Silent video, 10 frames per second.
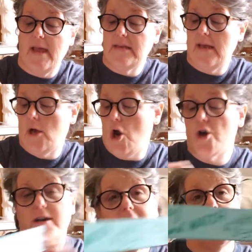plant a
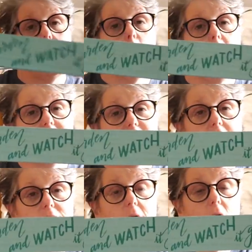garden and watch
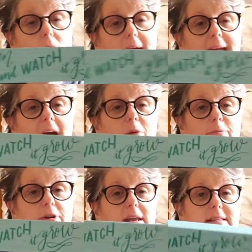it grow. Like, how
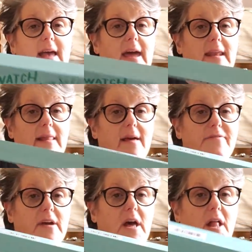pretty is that? And I love
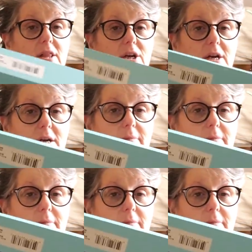the color.